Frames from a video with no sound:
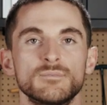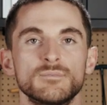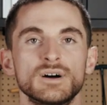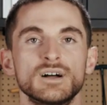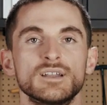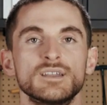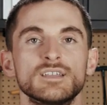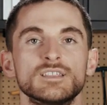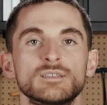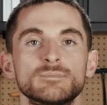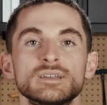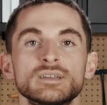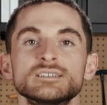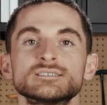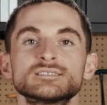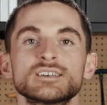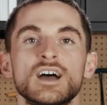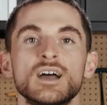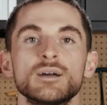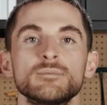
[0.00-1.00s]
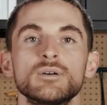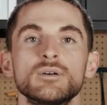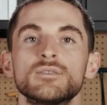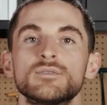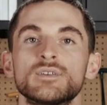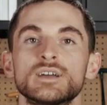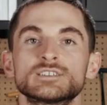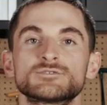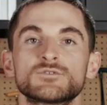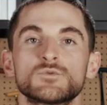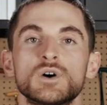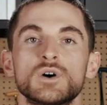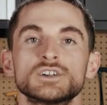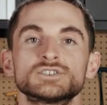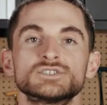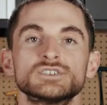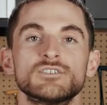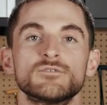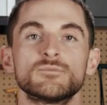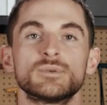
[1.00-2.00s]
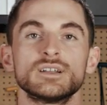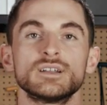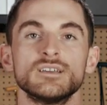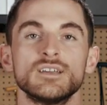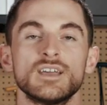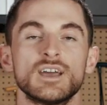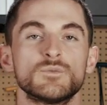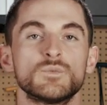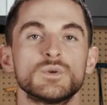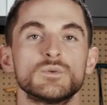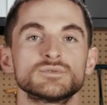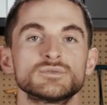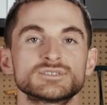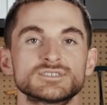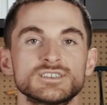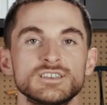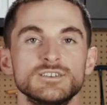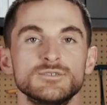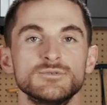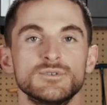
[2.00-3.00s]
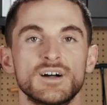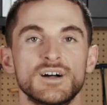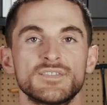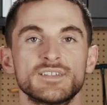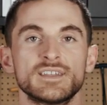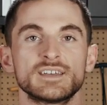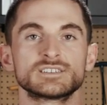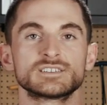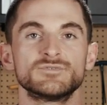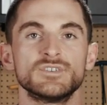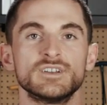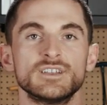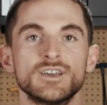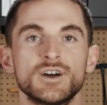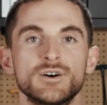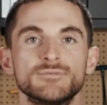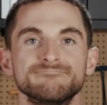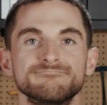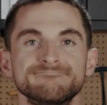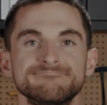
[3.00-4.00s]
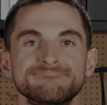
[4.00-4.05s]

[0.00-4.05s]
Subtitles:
But in the meantime, thanks for watching everybody, and we will see you on the next video.